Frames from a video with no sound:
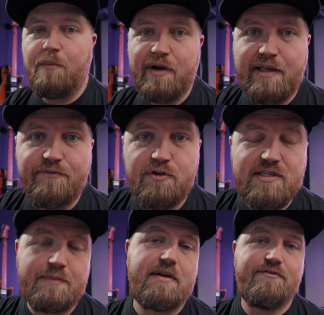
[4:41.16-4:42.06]
I wanna give you
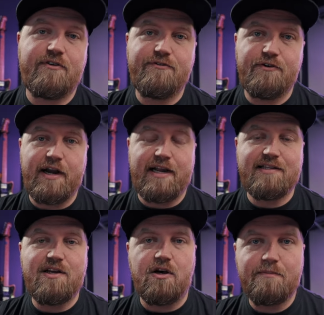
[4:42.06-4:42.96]
something for free.
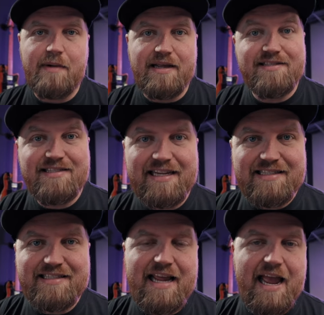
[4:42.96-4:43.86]
It's called my
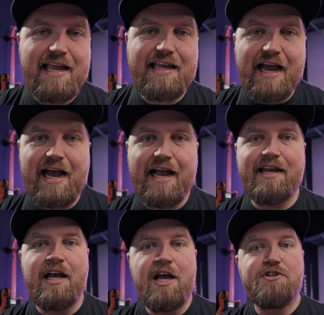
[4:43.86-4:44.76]
six day guide